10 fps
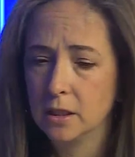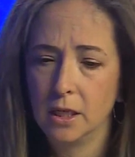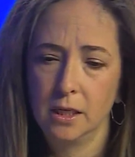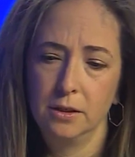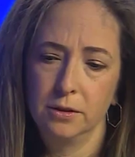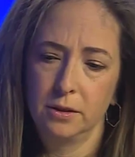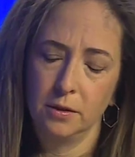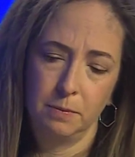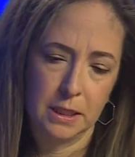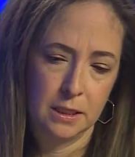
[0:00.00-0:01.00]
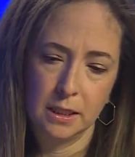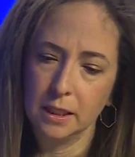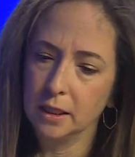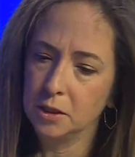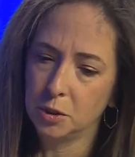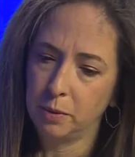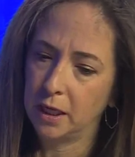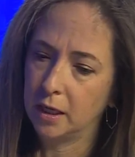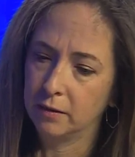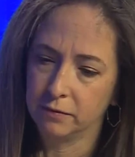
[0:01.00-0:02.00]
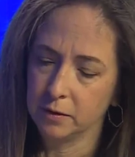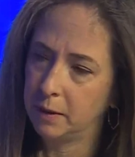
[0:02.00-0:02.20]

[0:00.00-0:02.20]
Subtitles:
And you've been seeing it in Japan for the